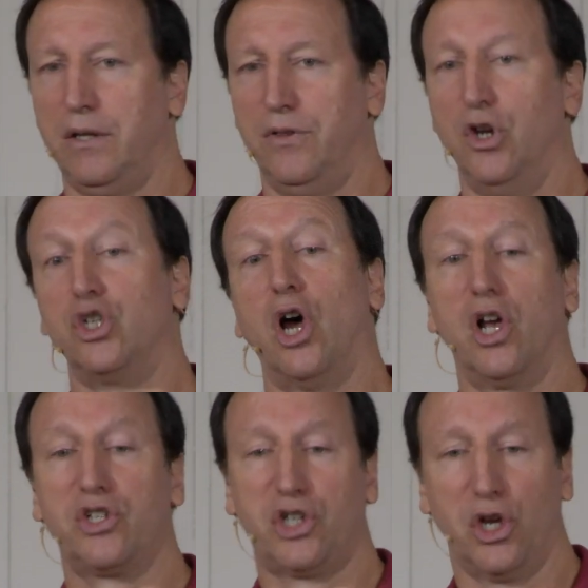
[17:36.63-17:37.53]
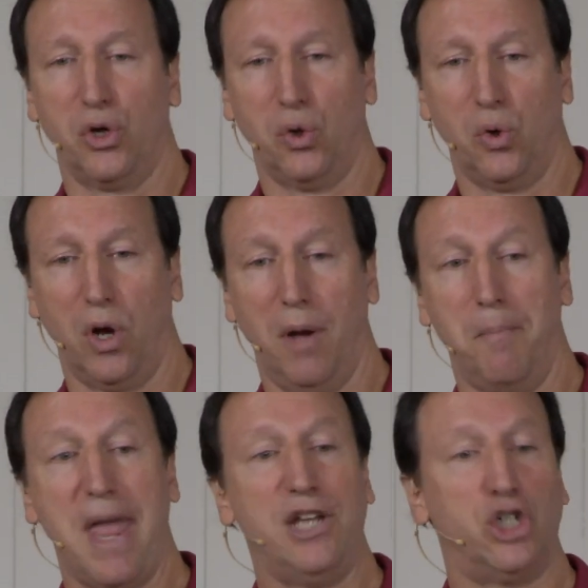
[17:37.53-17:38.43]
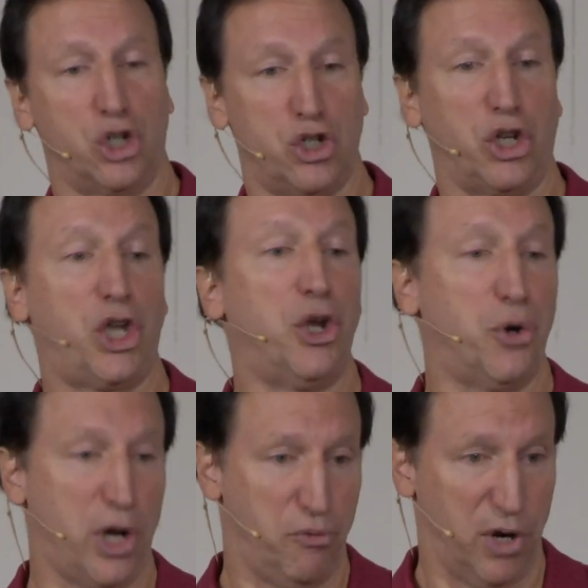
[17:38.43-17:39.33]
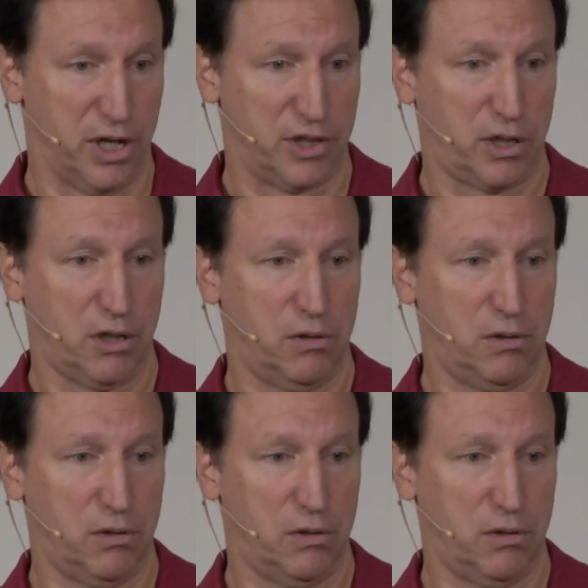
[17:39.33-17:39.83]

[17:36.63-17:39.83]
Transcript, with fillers: there's also a major security risk.